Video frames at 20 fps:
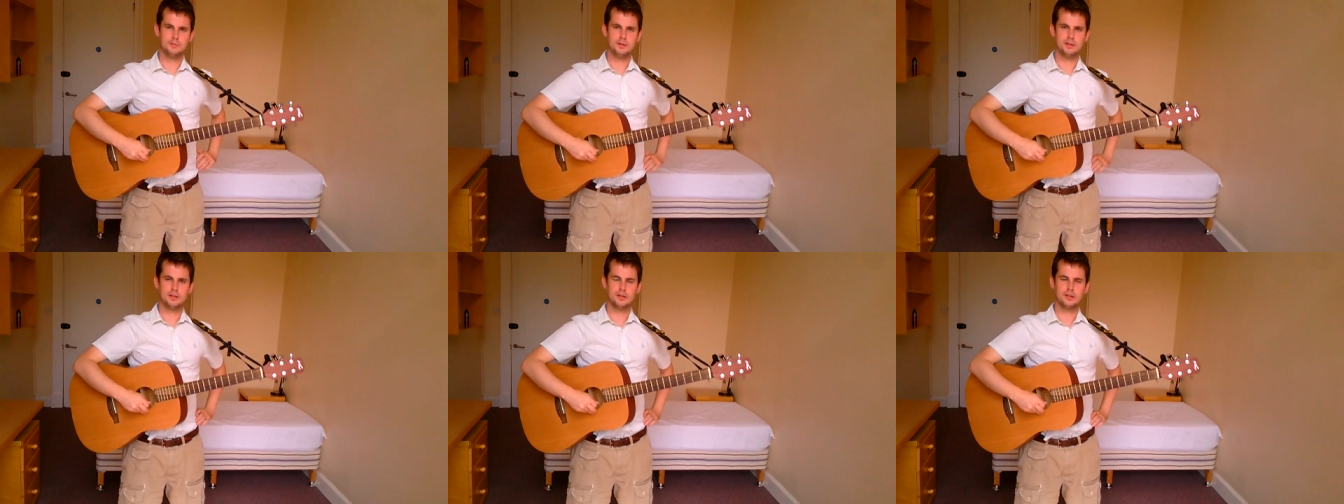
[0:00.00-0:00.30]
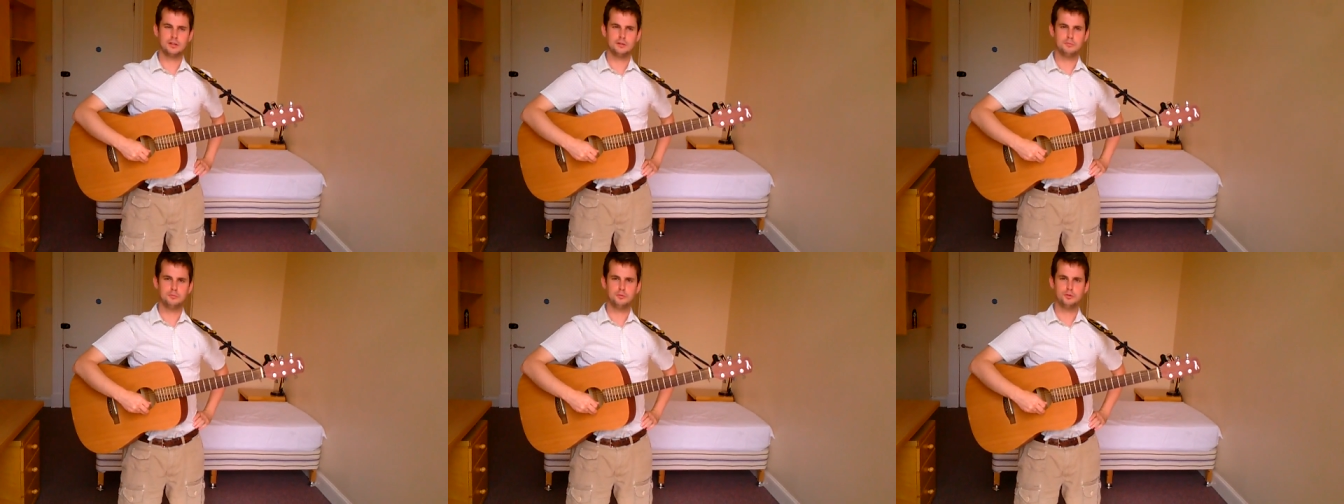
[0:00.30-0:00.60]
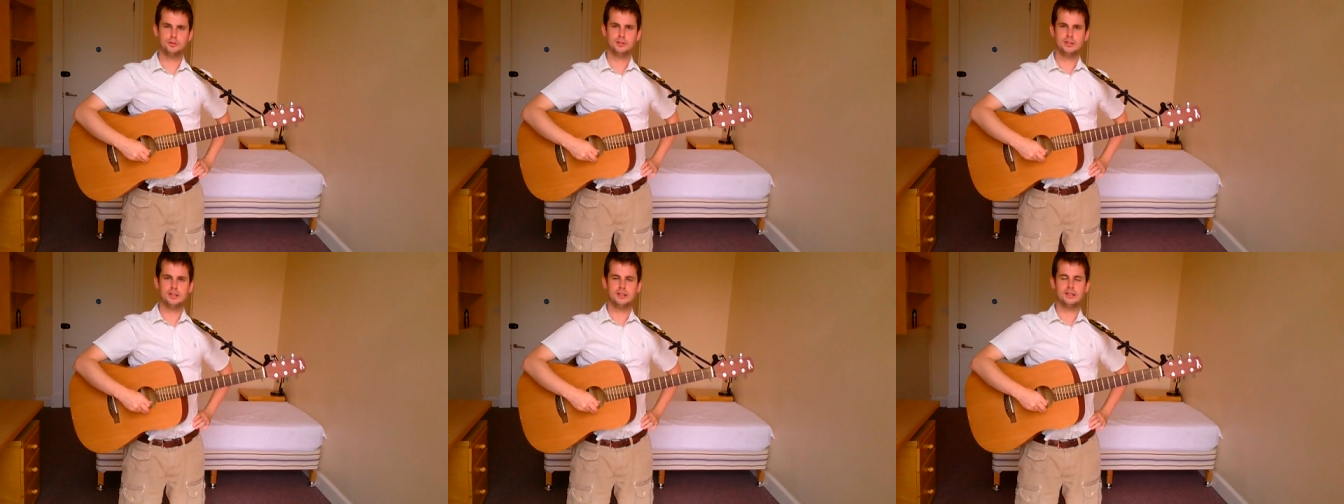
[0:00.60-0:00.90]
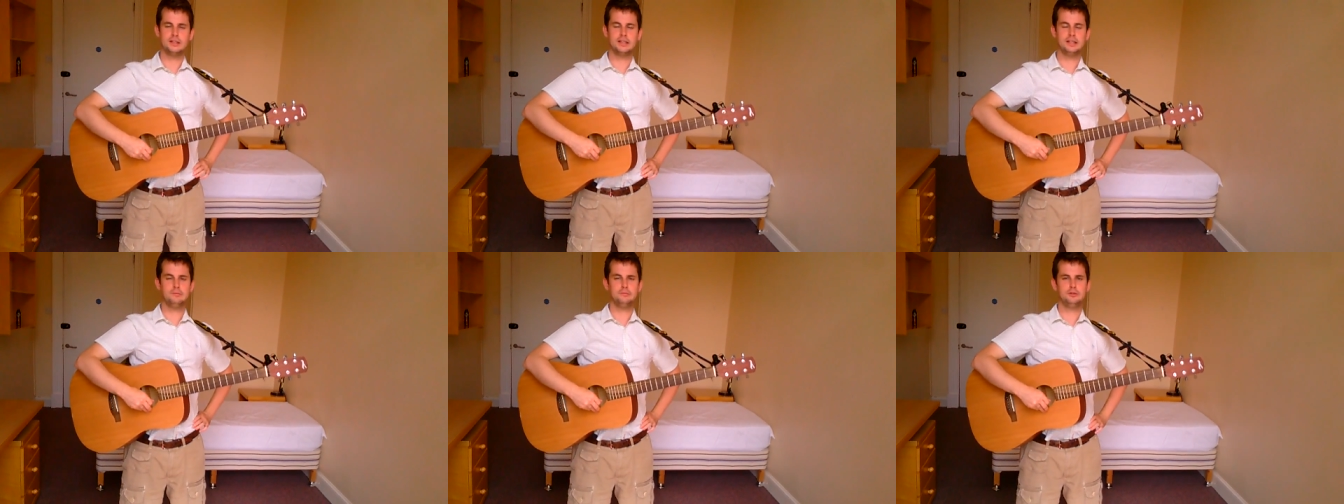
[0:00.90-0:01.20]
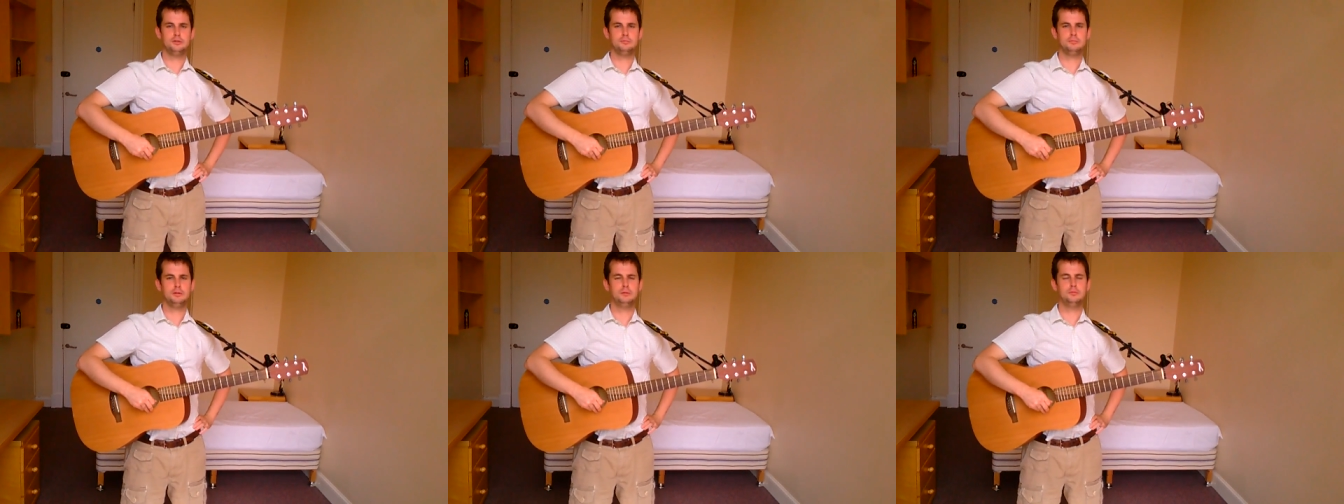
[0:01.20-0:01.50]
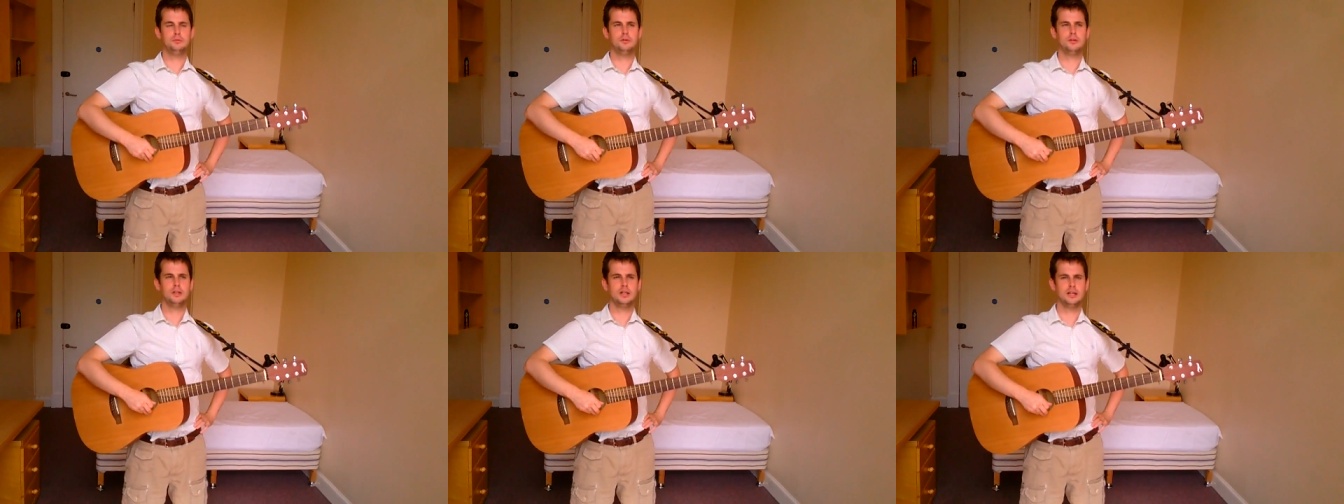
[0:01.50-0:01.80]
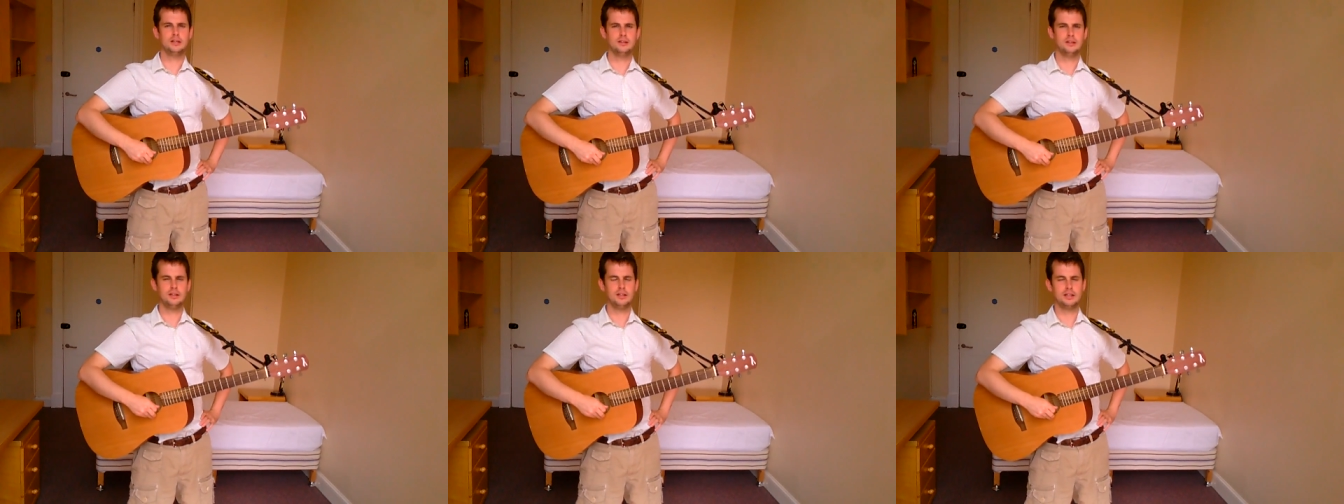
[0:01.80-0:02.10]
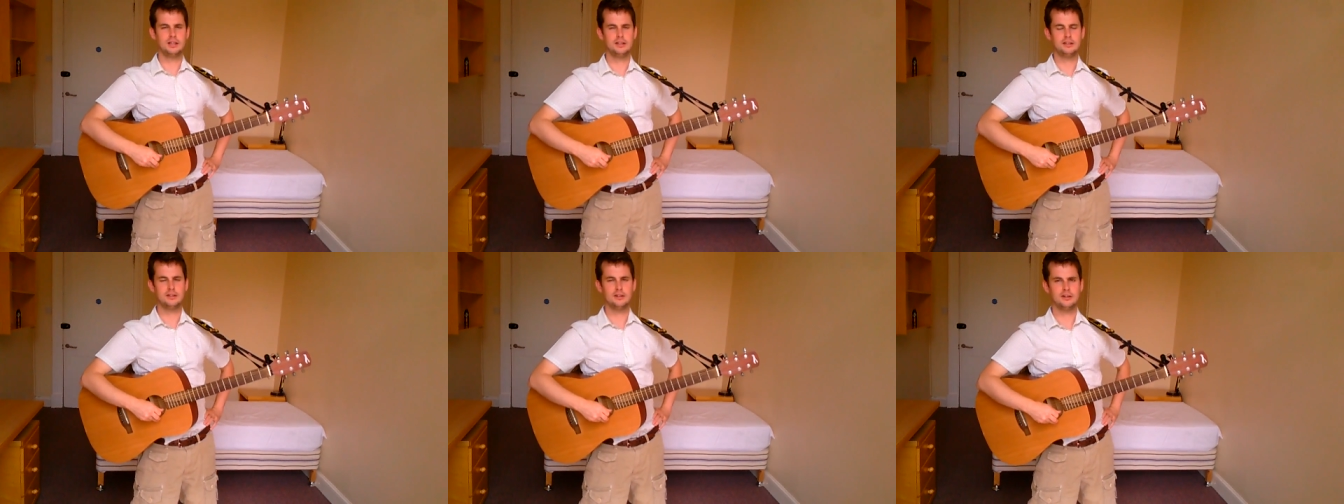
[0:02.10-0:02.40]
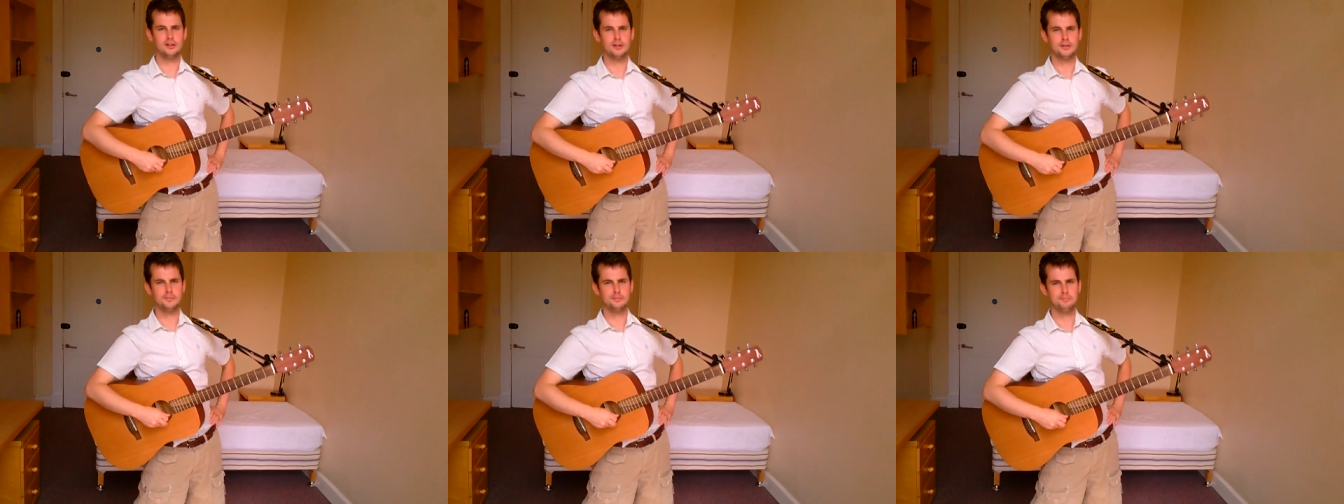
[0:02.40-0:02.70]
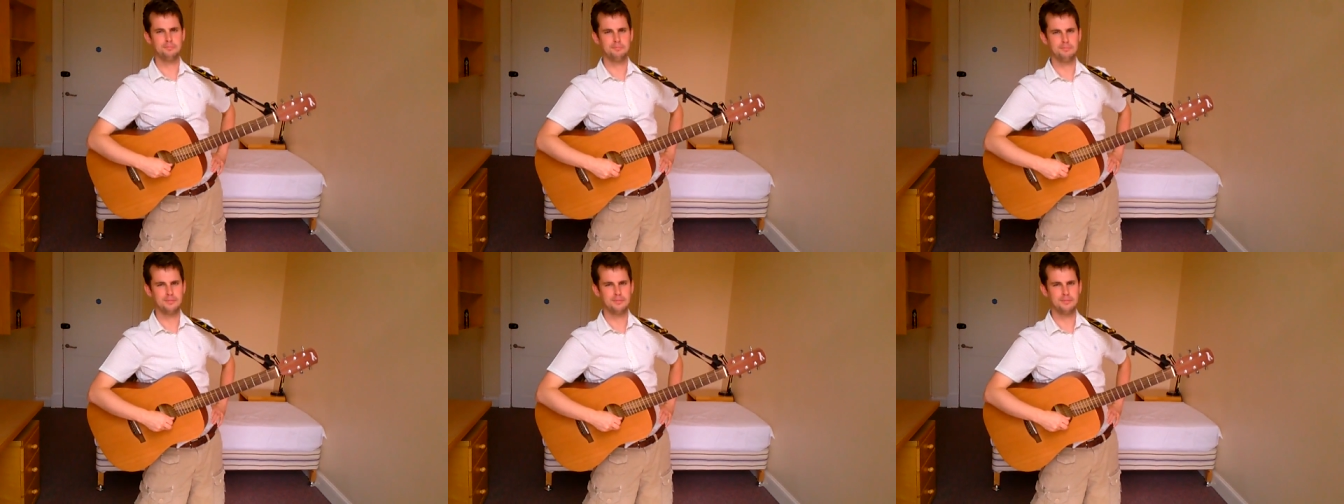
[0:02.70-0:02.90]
I think most of the time when people are learning the guitar,